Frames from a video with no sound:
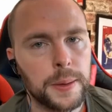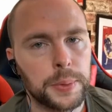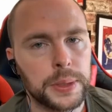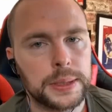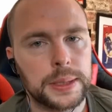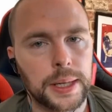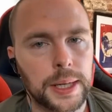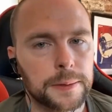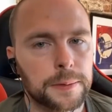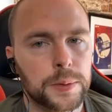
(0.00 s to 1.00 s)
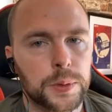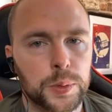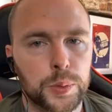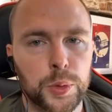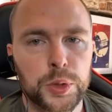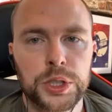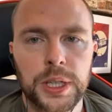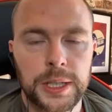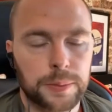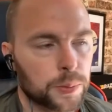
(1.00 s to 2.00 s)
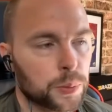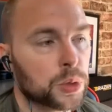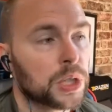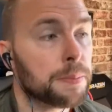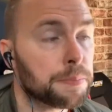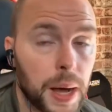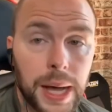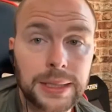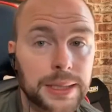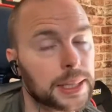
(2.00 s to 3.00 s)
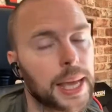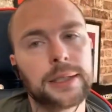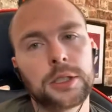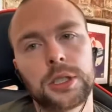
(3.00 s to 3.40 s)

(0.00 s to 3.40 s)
But we'll see. We'll see. But as it stands,